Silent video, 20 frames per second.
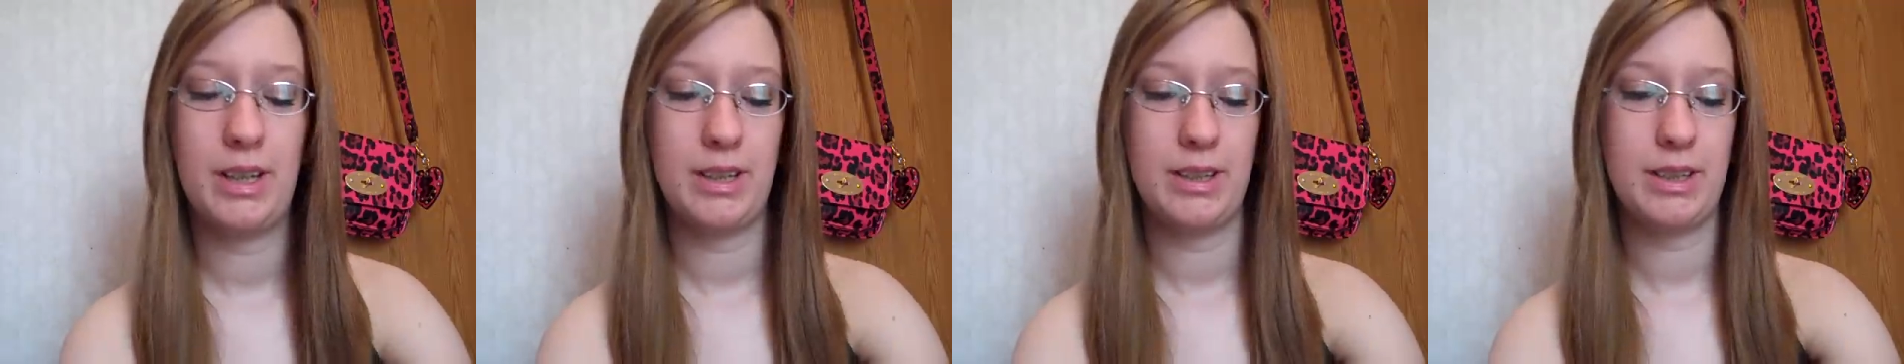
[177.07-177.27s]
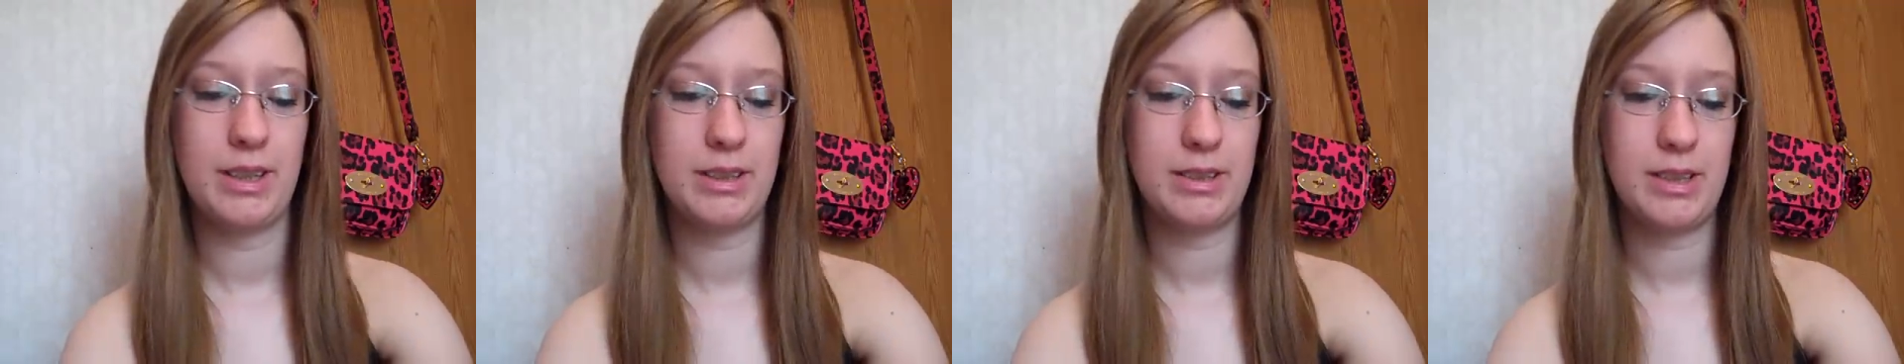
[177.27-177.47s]

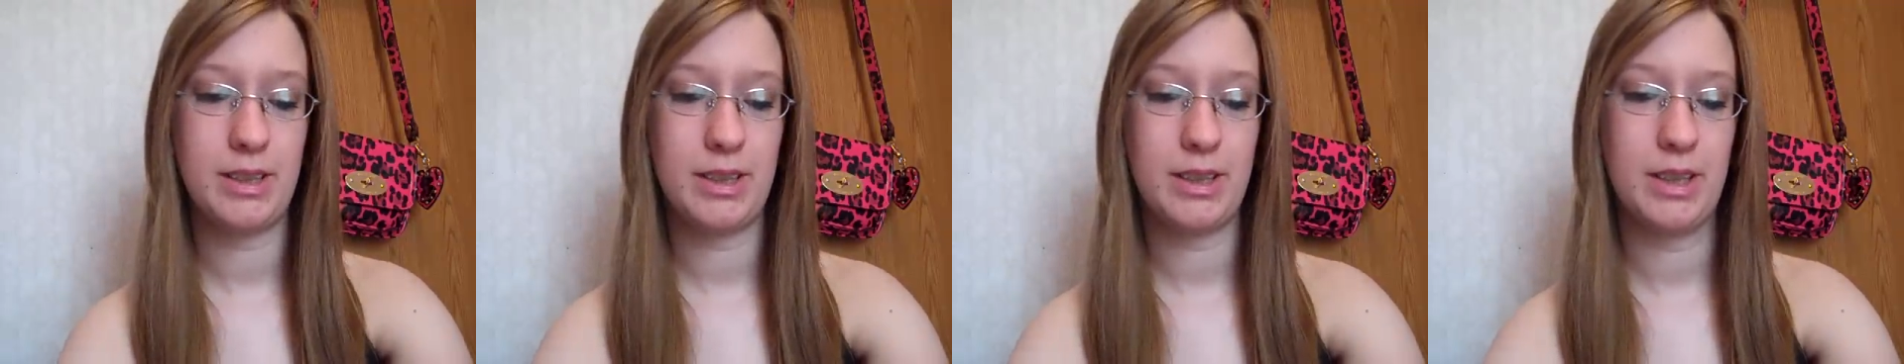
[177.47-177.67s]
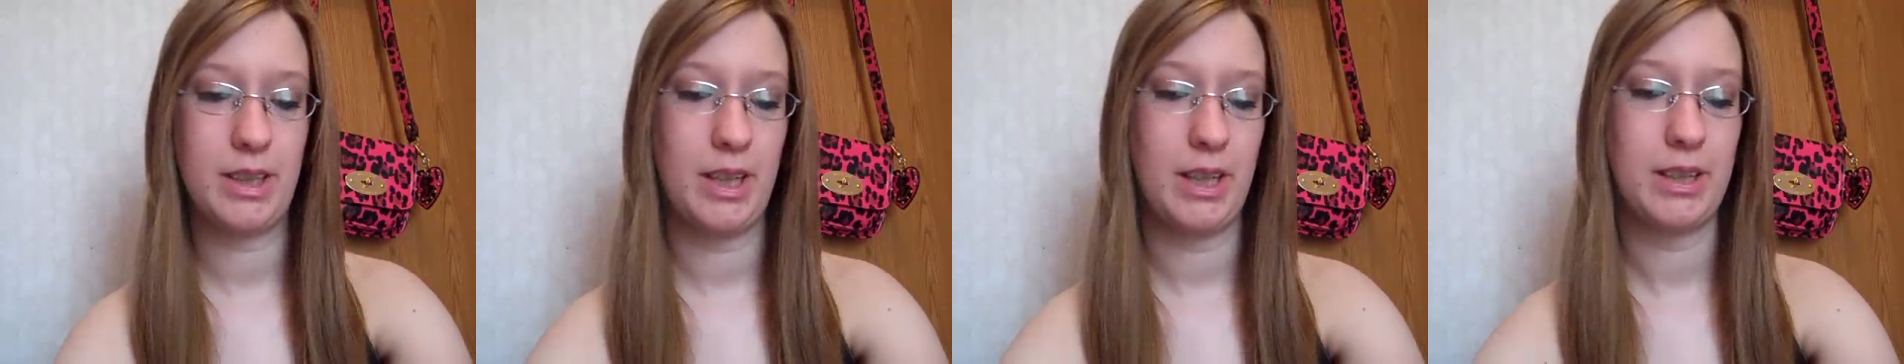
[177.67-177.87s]
things
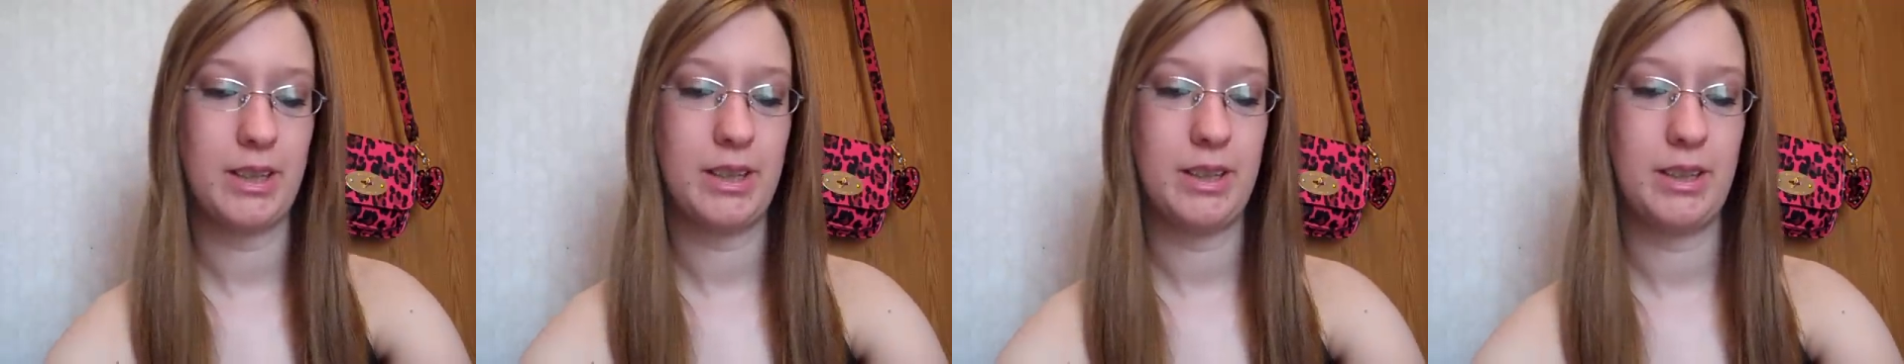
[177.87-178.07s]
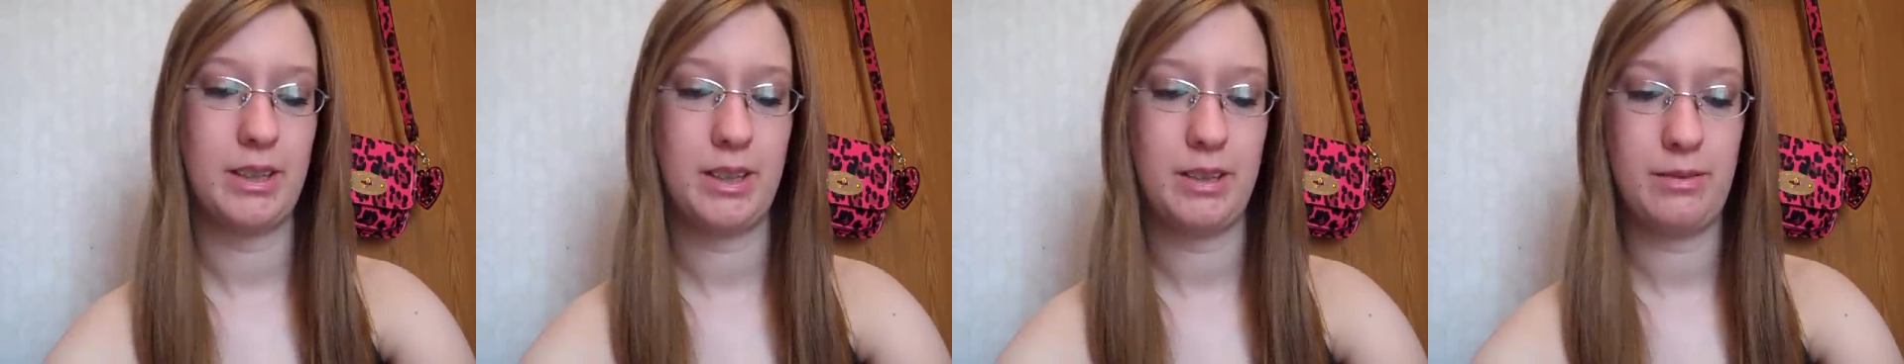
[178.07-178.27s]
like that,
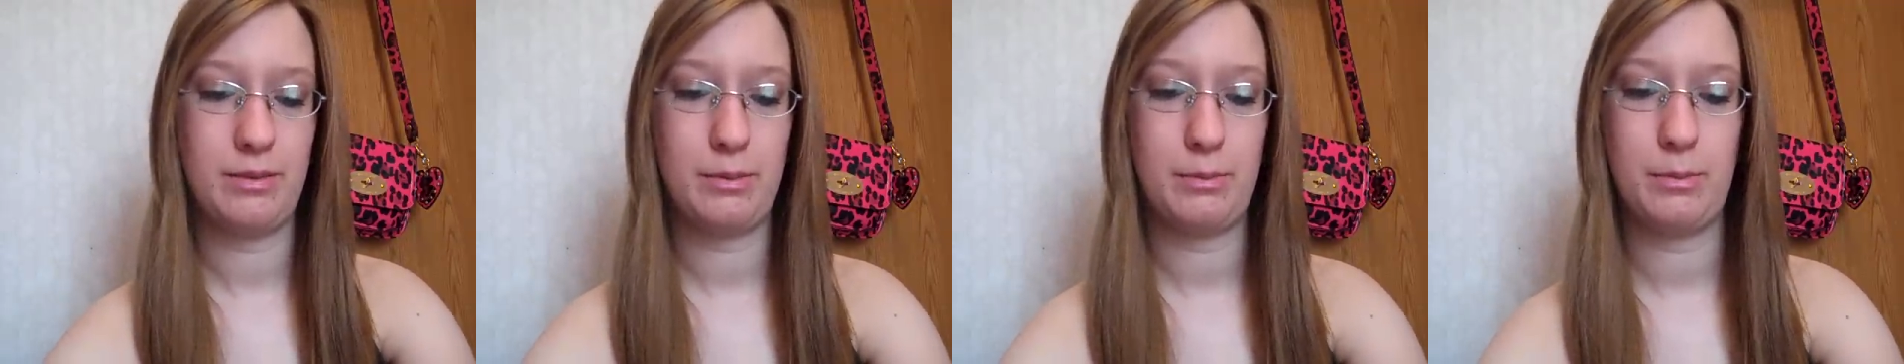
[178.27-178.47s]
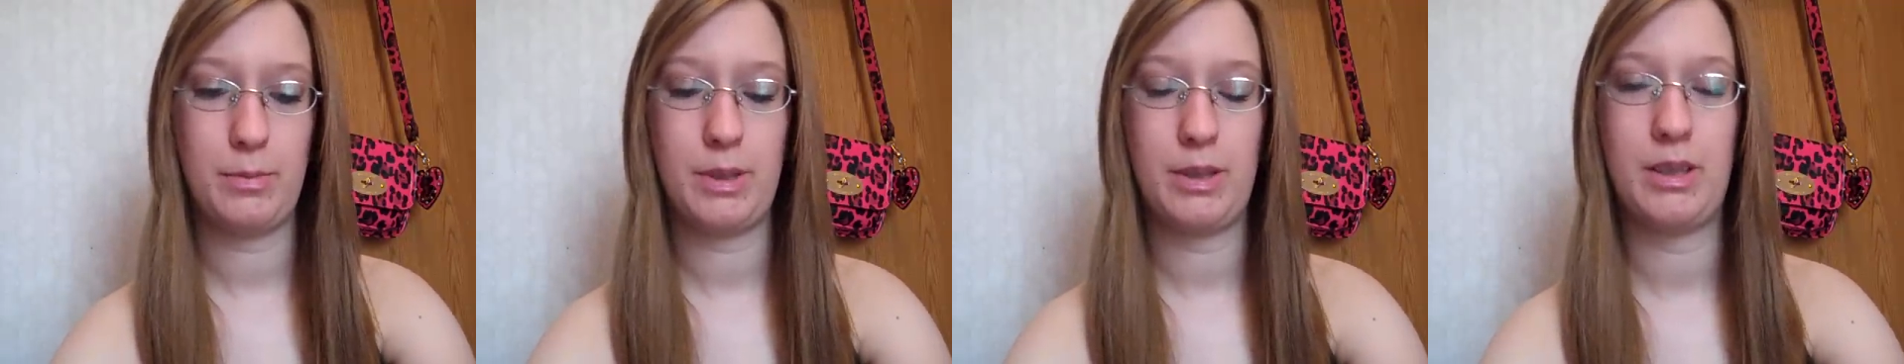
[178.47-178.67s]
then leave
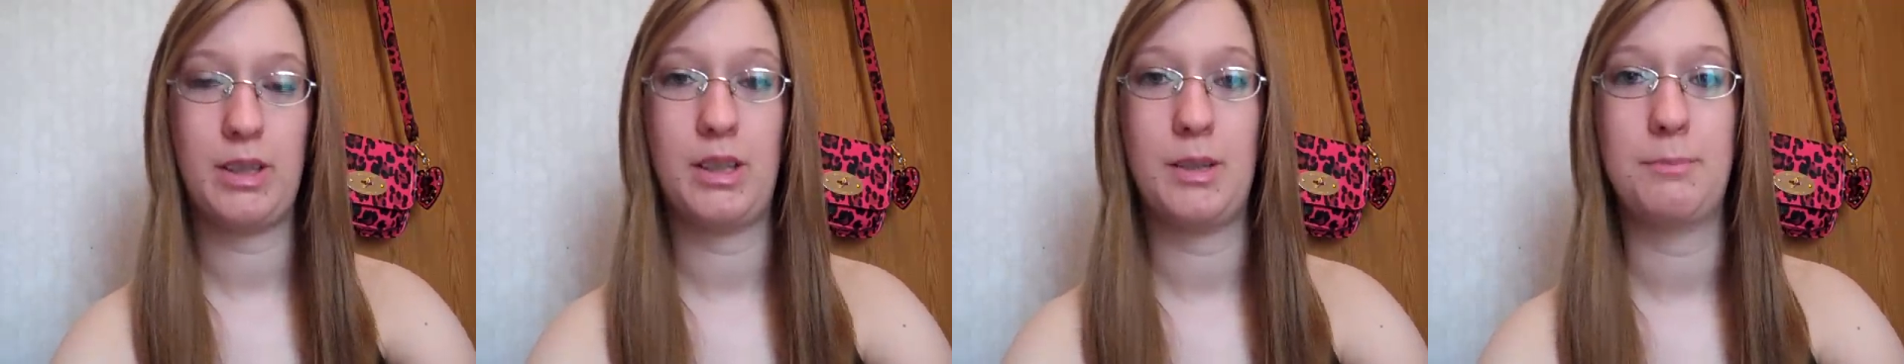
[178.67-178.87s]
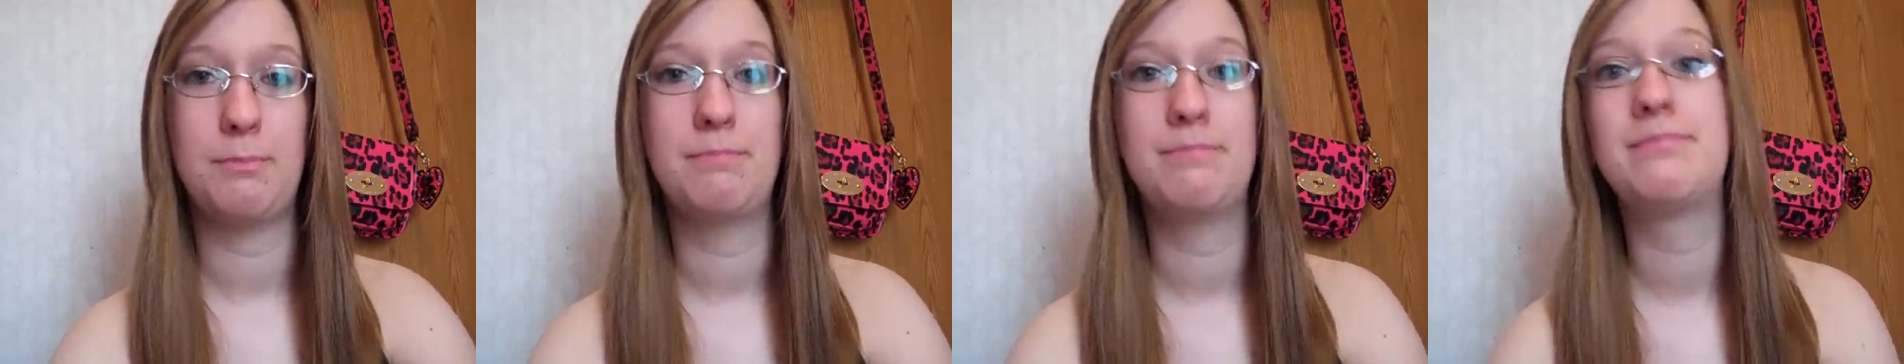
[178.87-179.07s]
them
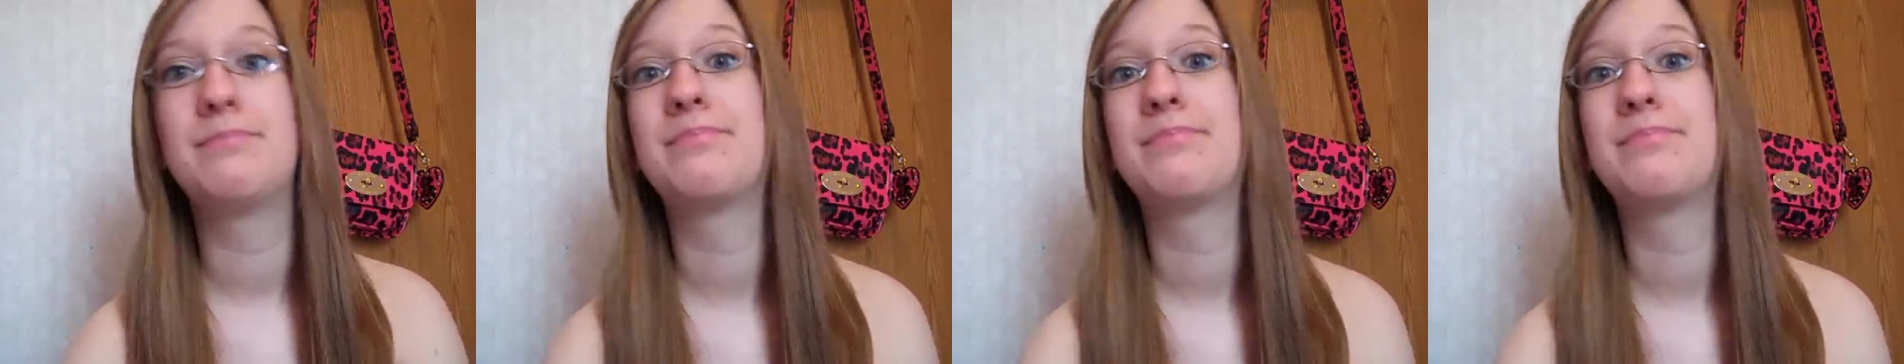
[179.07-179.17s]
um,